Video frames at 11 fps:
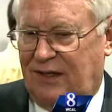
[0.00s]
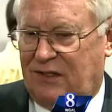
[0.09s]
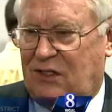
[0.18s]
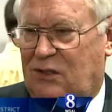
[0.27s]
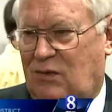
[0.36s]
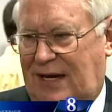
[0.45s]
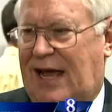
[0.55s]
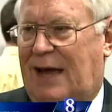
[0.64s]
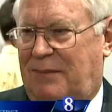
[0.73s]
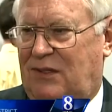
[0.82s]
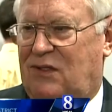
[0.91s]
this is what
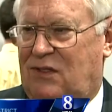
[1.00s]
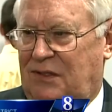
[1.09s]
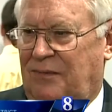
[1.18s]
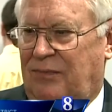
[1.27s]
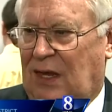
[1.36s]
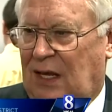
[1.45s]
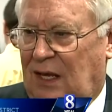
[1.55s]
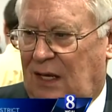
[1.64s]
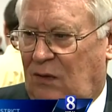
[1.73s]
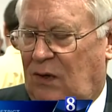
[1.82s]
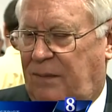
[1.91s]
happens
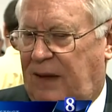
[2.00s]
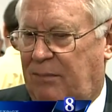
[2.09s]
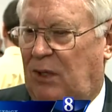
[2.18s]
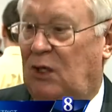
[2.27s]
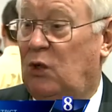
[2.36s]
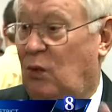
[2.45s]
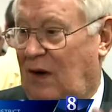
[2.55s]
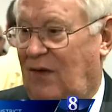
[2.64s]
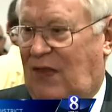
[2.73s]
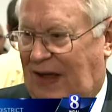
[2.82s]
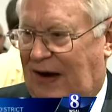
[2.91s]
with people who
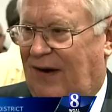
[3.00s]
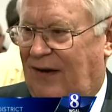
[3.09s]
weren't there,